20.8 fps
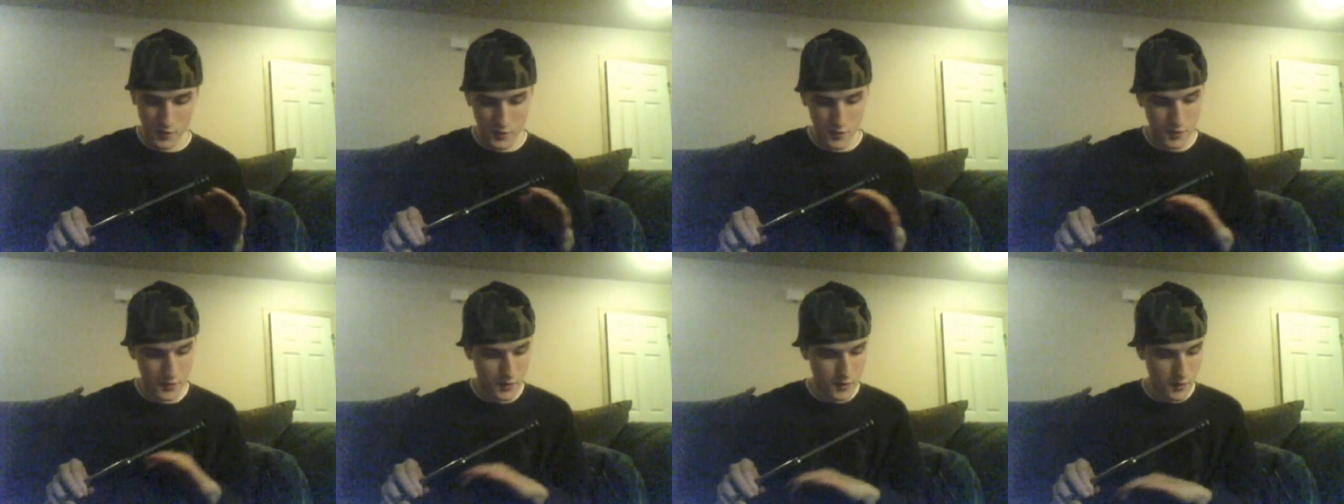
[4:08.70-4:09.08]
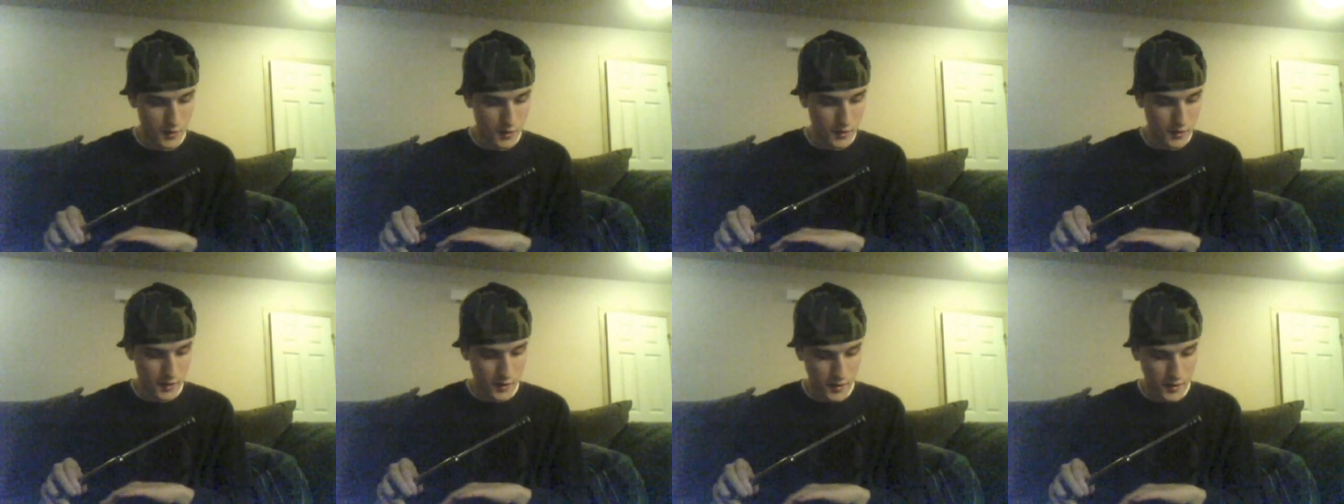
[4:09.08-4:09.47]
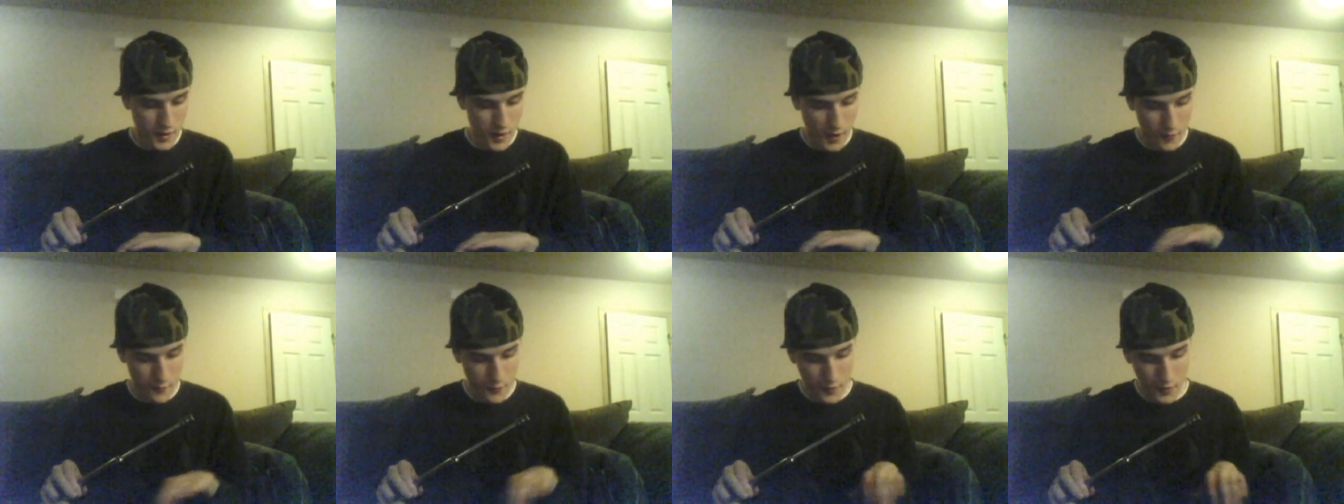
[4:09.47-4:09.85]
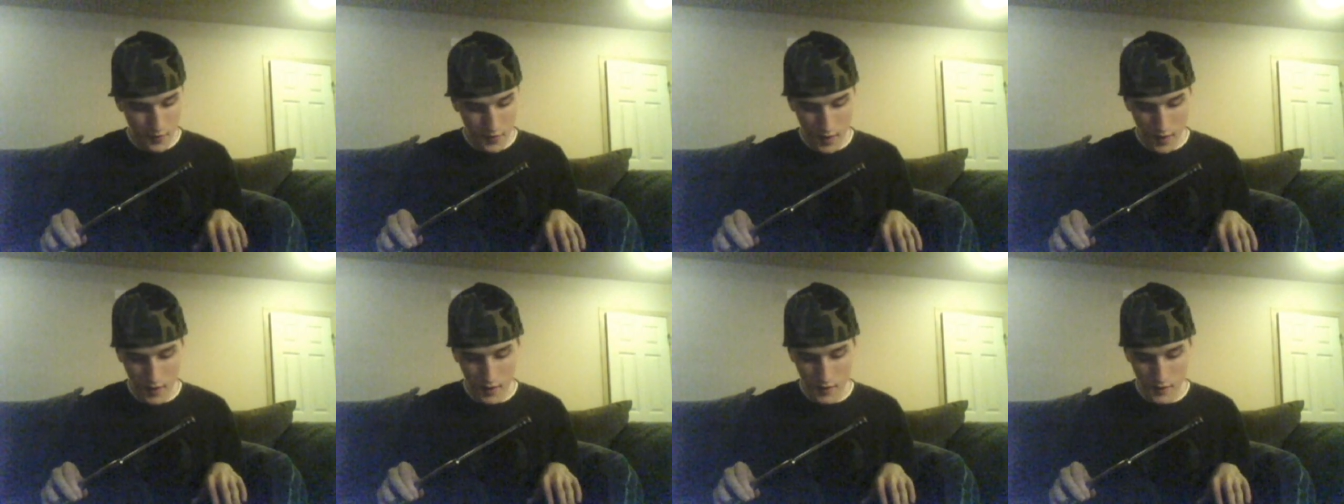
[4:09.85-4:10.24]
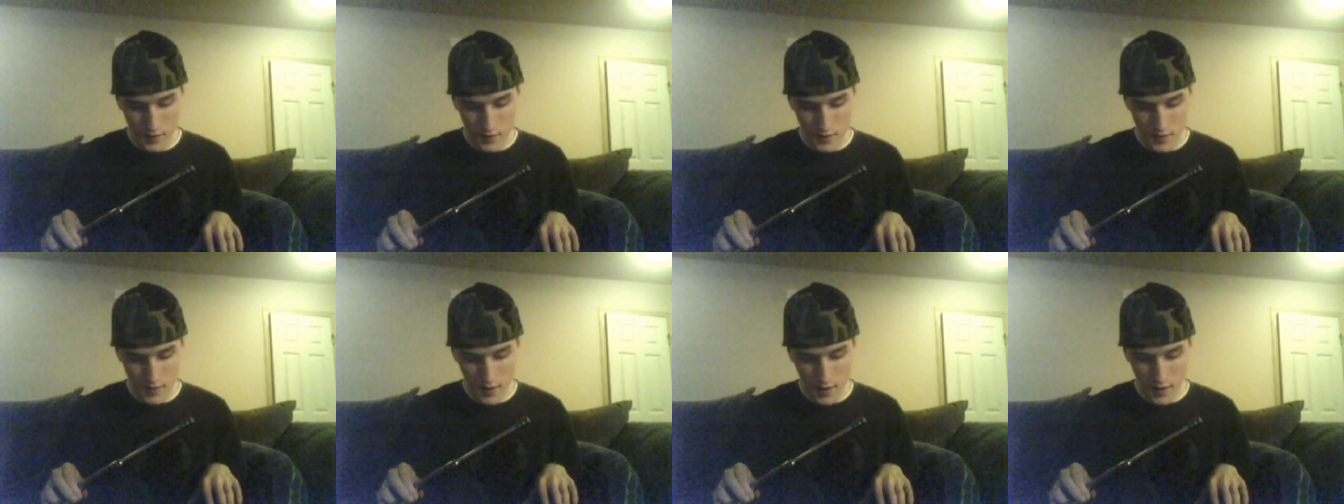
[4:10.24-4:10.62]
Make sure you clean everything
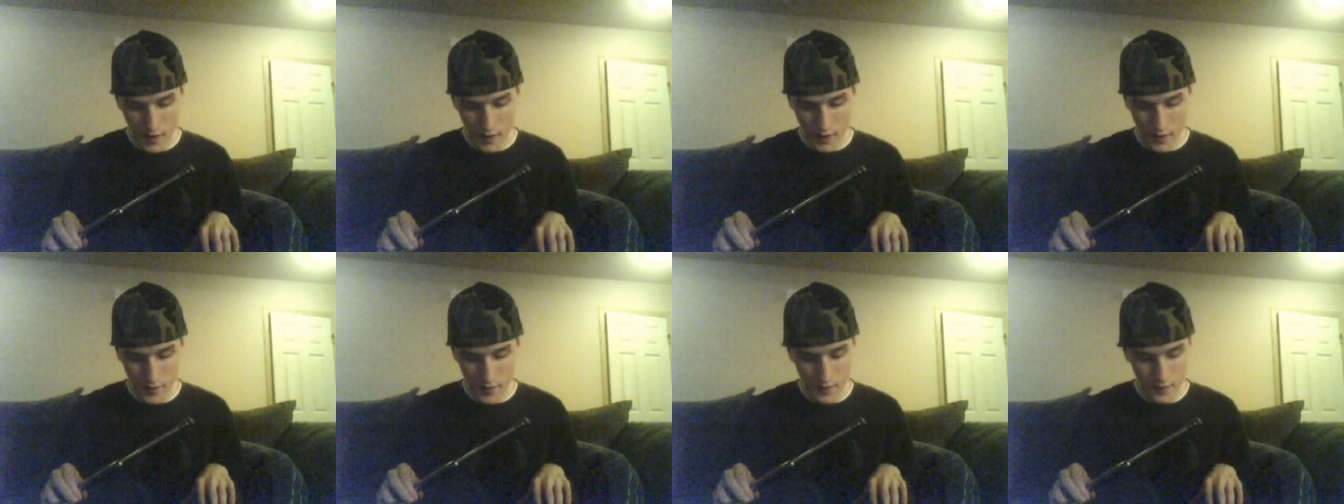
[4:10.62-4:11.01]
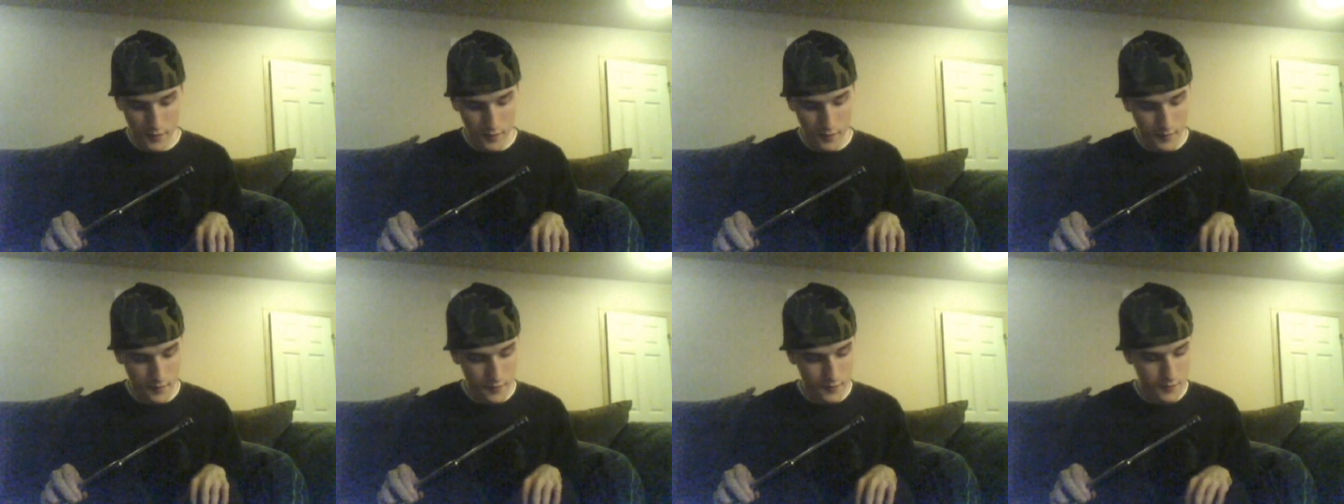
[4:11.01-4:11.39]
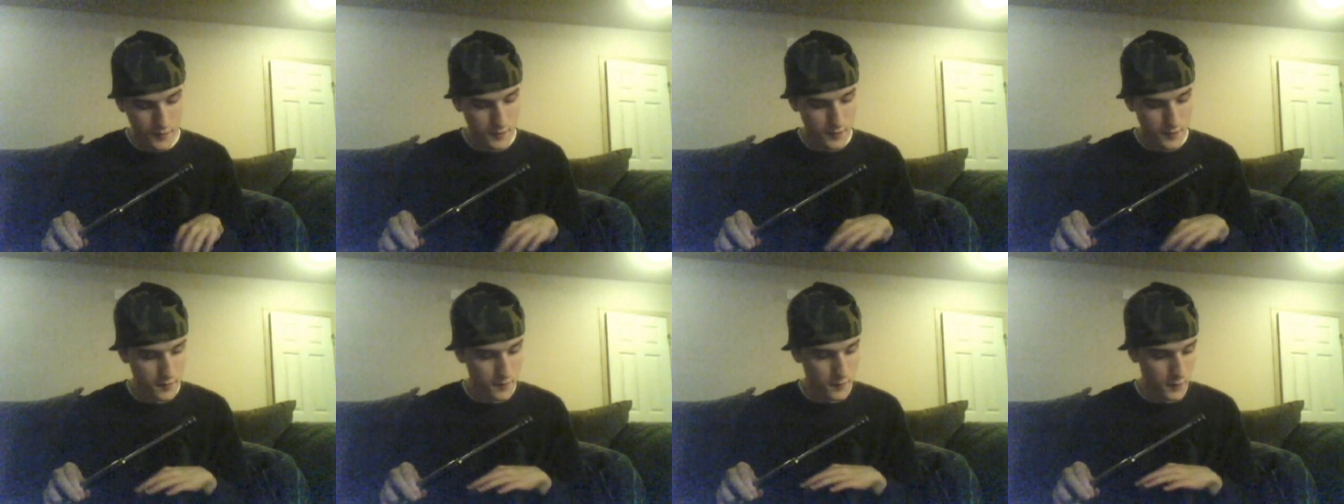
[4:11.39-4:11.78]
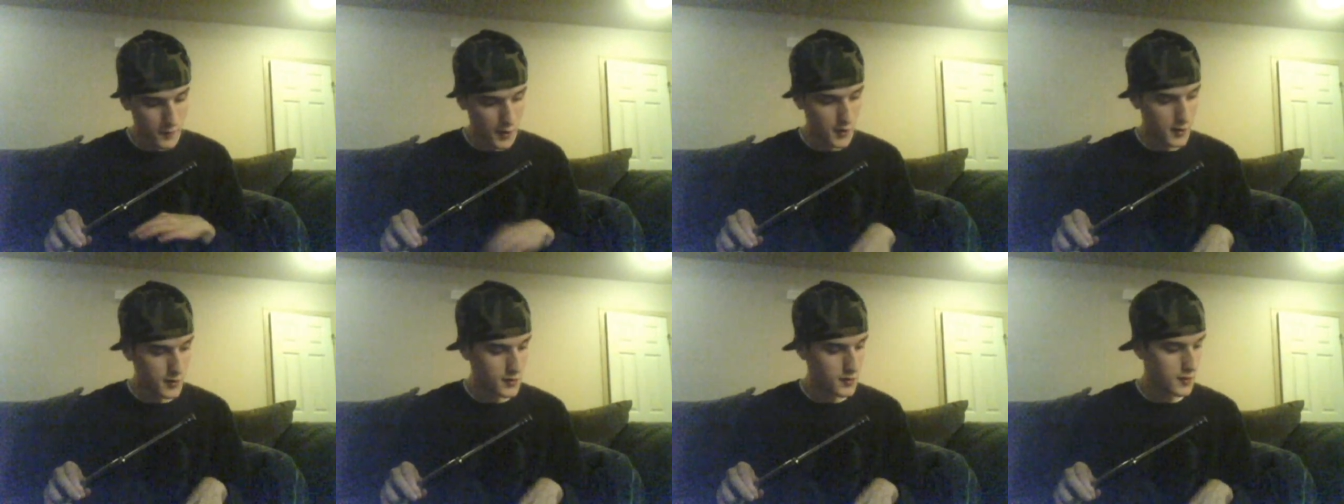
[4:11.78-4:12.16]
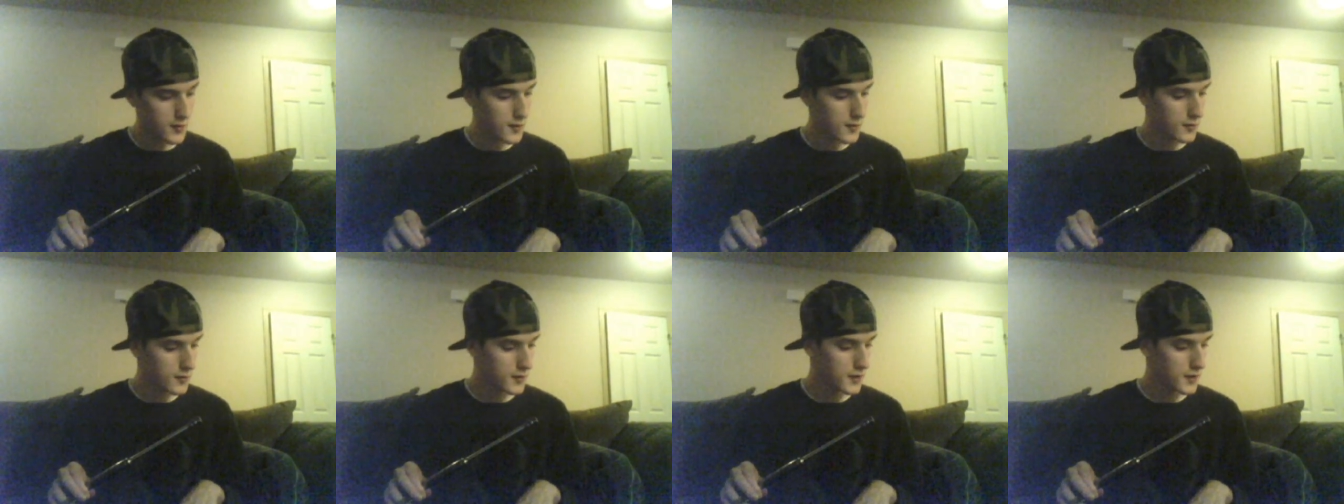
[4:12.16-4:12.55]
inside very
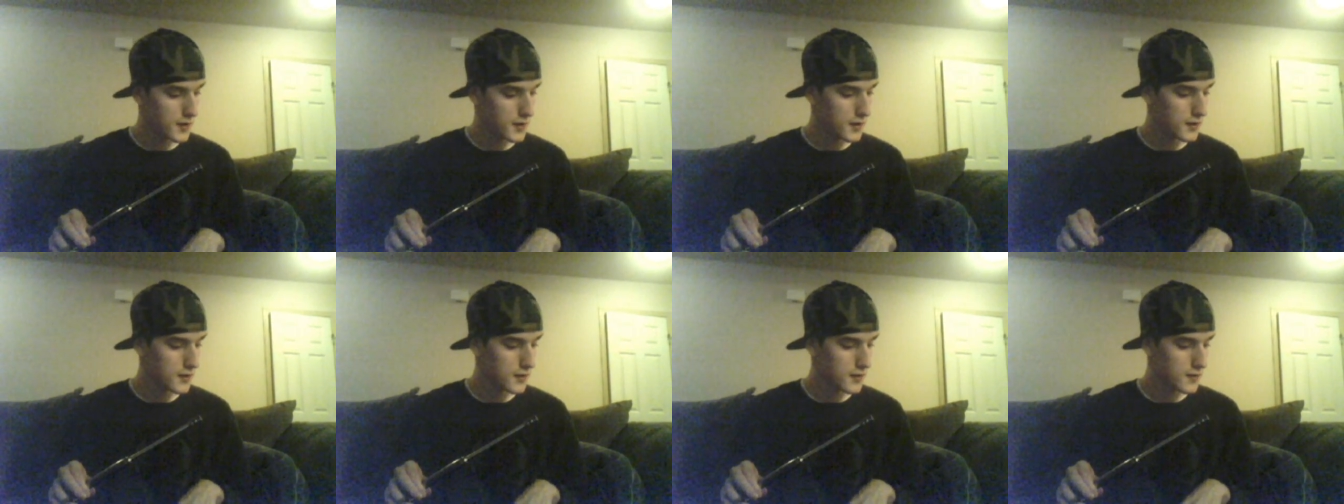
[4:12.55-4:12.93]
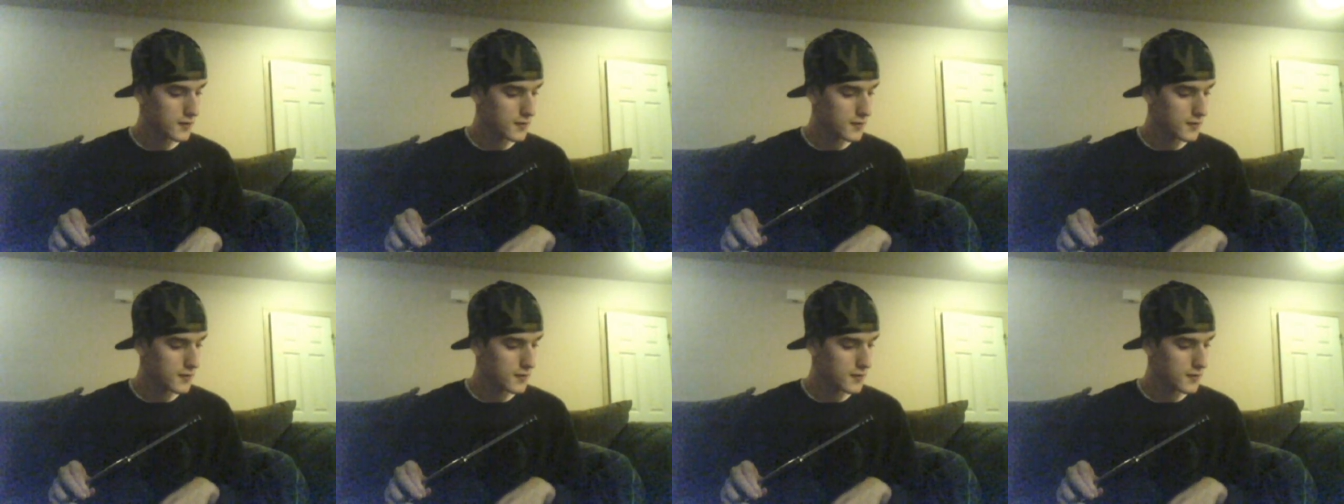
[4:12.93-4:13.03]
thoroughly,